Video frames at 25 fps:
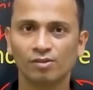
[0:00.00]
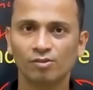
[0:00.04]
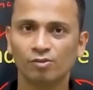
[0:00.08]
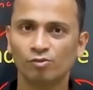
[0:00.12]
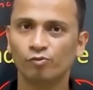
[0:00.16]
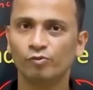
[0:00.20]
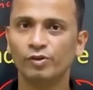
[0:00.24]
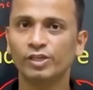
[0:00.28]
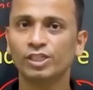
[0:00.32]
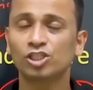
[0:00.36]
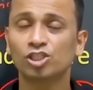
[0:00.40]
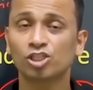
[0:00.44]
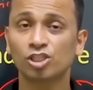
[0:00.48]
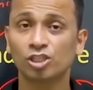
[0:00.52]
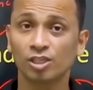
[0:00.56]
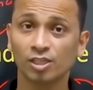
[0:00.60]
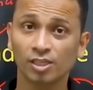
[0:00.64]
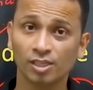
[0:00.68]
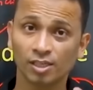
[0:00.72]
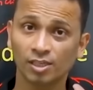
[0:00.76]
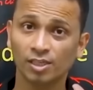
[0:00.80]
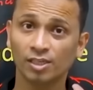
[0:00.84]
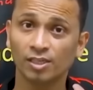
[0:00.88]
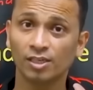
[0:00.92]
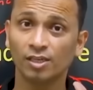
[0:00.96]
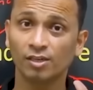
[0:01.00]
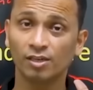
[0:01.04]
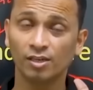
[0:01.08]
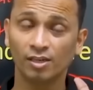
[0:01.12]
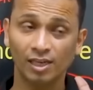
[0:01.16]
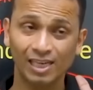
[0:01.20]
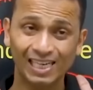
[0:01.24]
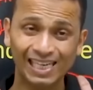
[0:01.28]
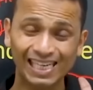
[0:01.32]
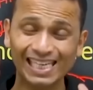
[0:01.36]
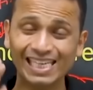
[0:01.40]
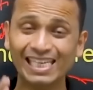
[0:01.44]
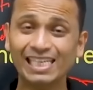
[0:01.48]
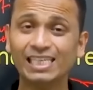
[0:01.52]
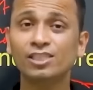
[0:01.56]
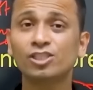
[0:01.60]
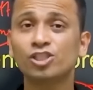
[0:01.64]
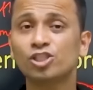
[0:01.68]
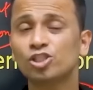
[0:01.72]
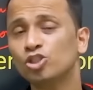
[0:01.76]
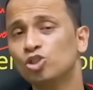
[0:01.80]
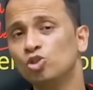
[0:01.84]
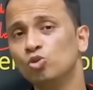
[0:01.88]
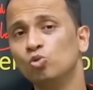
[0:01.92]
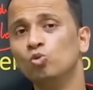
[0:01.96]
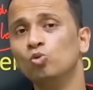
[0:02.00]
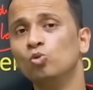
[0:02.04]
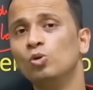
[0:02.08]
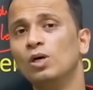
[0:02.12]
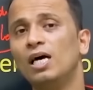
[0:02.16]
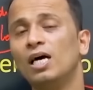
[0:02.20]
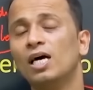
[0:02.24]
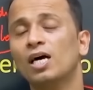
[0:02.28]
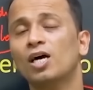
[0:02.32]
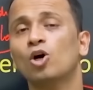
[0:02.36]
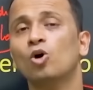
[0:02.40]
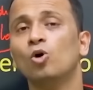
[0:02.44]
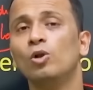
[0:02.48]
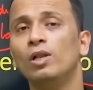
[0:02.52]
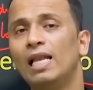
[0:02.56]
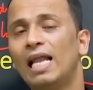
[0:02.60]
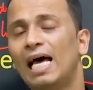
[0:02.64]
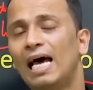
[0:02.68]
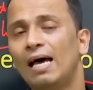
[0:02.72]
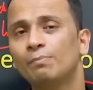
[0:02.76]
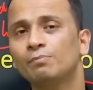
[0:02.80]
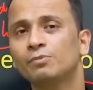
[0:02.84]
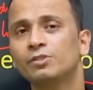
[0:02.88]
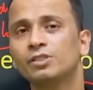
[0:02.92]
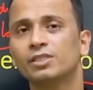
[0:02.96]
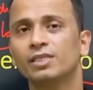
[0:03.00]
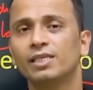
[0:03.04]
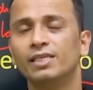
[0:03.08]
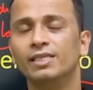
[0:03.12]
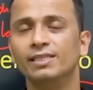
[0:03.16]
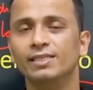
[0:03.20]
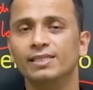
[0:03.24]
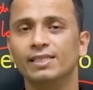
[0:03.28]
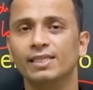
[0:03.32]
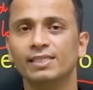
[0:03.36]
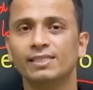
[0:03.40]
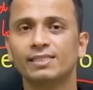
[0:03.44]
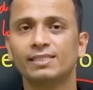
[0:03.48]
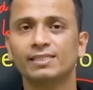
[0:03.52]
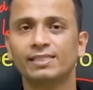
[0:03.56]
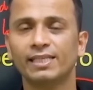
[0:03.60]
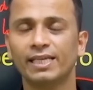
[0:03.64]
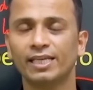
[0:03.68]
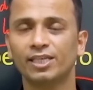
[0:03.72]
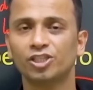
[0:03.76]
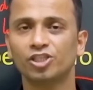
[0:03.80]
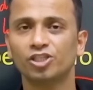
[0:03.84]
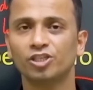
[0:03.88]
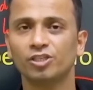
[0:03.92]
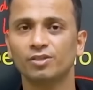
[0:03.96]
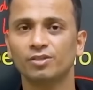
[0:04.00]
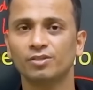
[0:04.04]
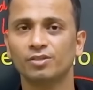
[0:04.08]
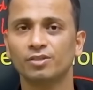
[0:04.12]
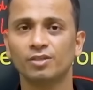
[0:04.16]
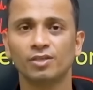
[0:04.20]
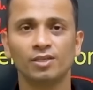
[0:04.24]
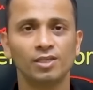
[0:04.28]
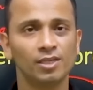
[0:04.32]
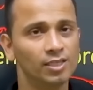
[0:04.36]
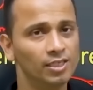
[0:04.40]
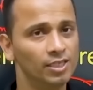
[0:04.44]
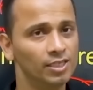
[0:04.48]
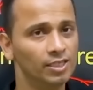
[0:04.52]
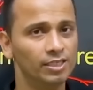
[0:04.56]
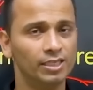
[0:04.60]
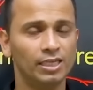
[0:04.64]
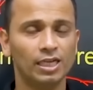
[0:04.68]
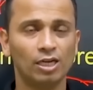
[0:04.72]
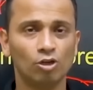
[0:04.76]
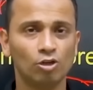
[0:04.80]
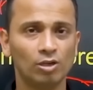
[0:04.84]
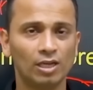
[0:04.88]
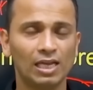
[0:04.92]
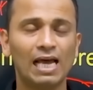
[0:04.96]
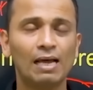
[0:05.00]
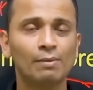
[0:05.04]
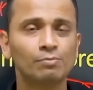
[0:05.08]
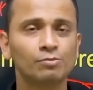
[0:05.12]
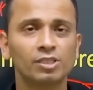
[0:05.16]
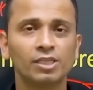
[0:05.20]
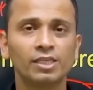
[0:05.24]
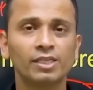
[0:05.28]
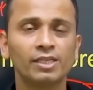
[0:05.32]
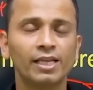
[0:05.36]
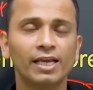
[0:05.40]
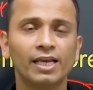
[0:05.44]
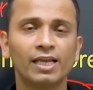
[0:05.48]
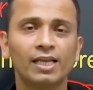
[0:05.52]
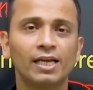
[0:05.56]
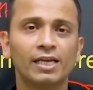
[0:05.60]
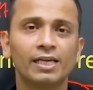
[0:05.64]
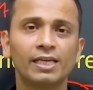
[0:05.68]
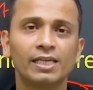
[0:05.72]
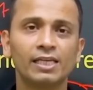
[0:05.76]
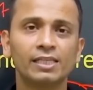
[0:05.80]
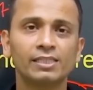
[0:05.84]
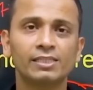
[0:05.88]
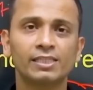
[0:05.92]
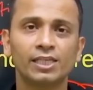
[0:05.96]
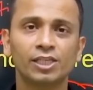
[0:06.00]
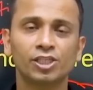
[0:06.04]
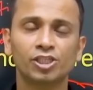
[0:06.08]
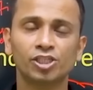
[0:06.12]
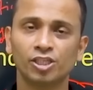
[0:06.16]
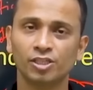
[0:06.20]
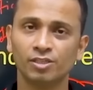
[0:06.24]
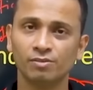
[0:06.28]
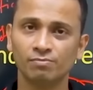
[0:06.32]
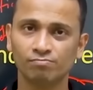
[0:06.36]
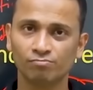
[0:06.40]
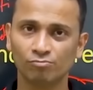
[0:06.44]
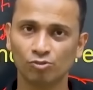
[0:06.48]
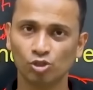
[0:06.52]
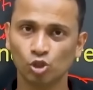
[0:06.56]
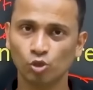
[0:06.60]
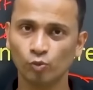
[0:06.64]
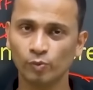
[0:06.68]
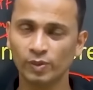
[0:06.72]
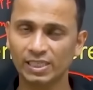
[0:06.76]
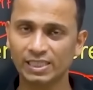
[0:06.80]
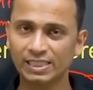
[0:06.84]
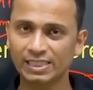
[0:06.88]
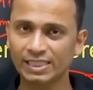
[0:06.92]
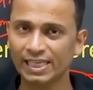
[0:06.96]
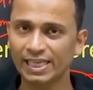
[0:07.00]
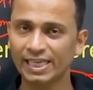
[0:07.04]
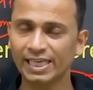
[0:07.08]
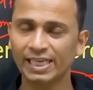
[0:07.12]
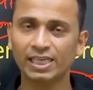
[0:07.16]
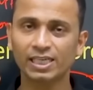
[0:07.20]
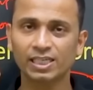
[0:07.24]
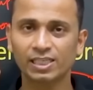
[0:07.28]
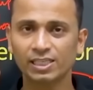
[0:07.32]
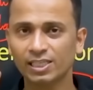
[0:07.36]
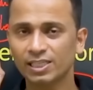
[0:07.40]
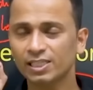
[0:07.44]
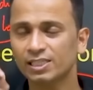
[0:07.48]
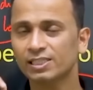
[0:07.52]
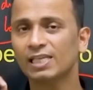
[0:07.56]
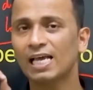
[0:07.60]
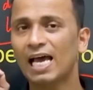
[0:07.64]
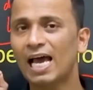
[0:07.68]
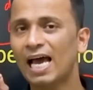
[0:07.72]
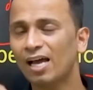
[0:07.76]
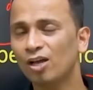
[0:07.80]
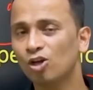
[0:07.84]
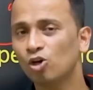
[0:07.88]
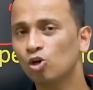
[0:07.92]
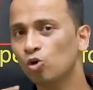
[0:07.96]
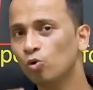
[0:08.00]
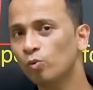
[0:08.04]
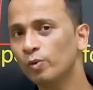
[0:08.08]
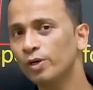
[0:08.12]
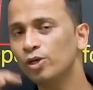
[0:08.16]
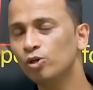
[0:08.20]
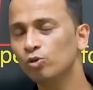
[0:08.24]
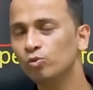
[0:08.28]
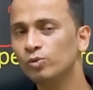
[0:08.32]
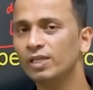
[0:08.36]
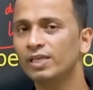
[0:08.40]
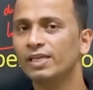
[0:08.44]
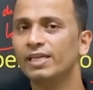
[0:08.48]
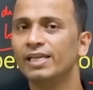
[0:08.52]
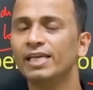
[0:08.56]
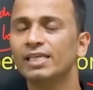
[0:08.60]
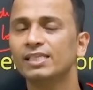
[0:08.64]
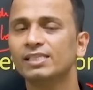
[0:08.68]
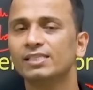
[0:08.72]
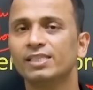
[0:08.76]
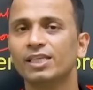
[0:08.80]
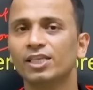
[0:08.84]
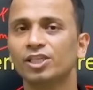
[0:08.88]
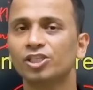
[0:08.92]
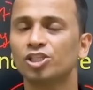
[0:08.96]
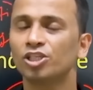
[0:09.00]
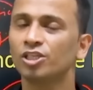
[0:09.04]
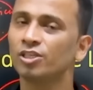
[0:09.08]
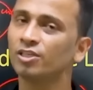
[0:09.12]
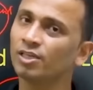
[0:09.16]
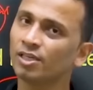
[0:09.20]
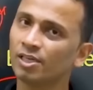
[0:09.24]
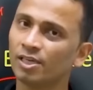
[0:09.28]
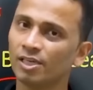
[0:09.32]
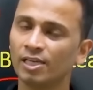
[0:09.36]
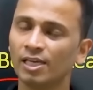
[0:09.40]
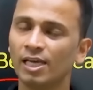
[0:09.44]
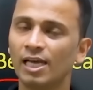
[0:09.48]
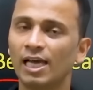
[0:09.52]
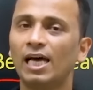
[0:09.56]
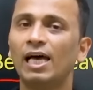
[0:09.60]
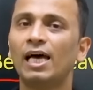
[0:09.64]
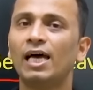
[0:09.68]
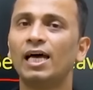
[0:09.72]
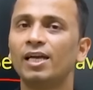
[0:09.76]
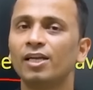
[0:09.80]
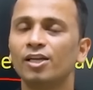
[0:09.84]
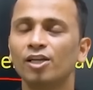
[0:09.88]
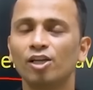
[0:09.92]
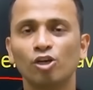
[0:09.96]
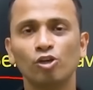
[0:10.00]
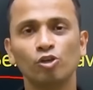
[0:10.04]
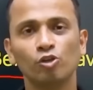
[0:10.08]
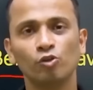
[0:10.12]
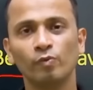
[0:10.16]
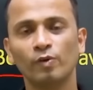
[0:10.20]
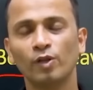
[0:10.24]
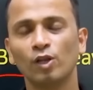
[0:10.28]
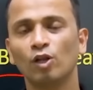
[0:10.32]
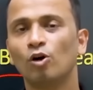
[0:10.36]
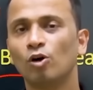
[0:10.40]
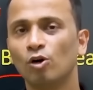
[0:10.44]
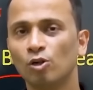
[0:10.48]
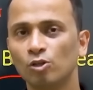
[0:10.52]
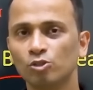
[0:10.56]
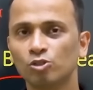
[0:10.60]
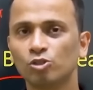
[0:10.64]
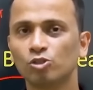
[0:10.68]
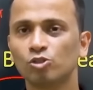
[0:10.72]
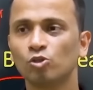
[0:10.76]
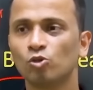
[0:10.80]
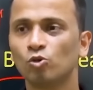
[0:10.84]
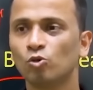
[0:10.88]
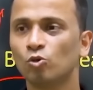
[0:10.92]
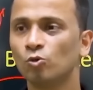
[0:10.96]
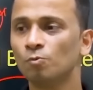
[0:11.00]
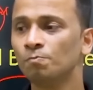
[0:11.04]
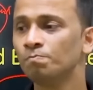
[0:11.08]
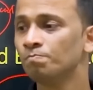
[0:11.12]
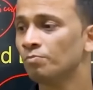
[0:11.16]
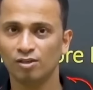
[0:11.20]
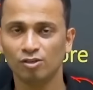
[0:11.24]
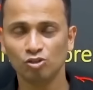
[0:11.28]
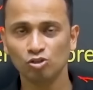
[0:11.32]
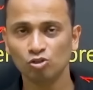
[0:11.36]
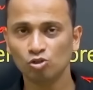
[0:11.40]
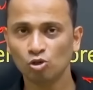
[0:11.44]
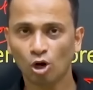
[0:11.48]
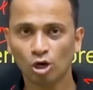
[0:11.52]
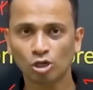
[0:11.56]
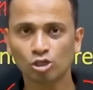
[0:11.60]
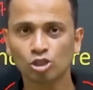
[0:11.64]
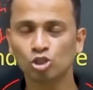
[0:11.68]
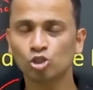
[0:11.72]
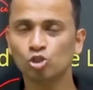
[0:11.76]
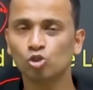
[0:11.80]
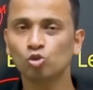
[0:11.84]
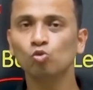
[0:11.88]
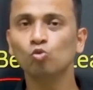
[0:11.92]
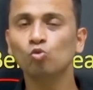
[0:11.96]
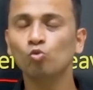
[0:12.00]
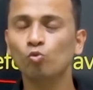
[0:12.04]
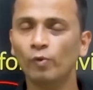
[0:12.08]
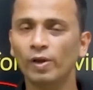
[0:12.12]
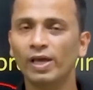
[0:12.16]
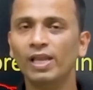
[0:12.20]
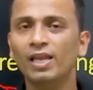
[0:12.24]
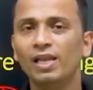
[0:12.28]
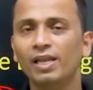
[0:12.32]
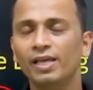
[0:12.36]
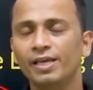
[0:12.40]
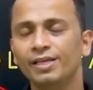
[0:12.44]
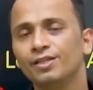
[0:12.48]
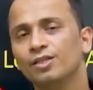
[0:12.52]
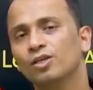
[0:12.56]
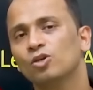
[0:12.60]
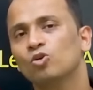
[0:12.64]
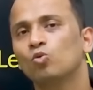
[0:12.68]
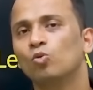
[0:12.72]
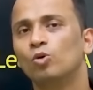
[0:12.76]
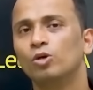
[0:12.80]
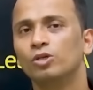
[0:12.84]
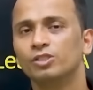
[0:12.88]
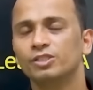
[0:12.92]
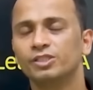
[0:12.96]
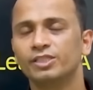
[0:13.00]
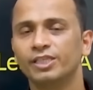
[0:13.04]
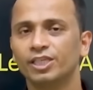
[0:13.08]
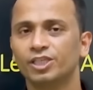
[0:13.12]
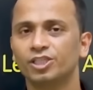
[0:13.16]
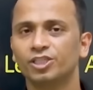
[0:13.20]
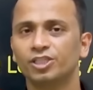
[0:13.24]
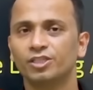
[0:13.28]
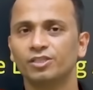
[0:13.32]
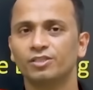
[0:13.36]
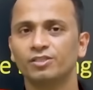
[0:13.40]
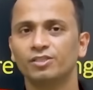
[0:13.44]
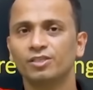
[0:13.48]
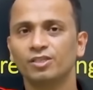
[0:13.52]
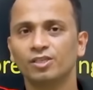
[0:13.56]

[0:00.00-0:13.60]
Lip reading: which leads to a collapse in this section. Now, collapse in LRDI section, you will take this hangover to the next section, and you will also not do well in the quant section.